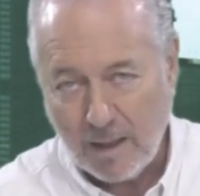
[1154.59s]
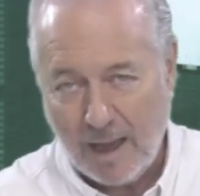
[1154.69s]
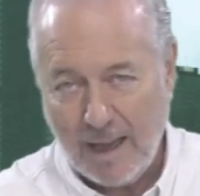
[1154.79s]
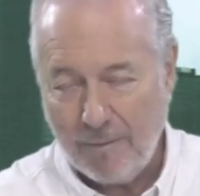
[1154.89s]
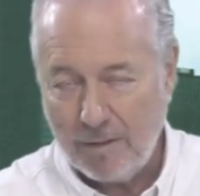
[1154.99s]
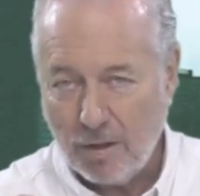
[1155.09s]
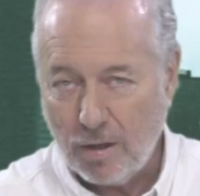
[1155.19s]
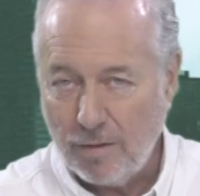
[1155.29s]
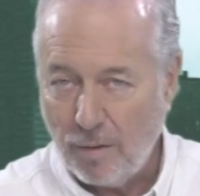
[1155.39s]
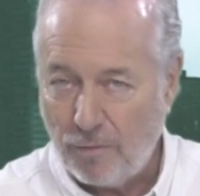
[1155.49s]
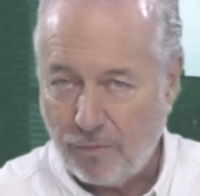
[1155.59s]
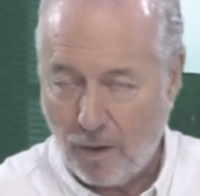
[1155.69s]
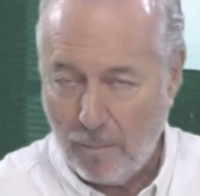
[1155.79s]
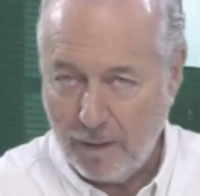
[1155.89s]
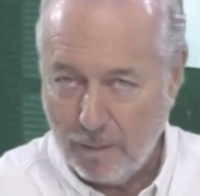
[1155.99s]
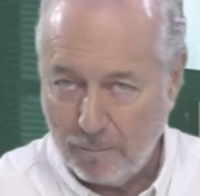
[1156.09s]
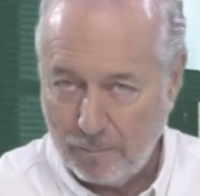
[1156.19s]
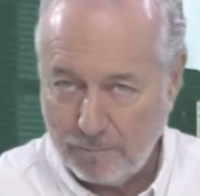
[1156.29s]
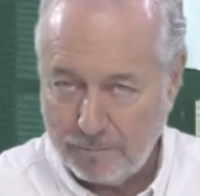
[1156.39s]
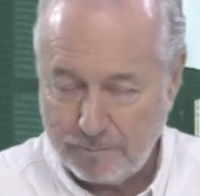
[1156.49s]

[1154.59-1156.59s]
I haven't heard from him.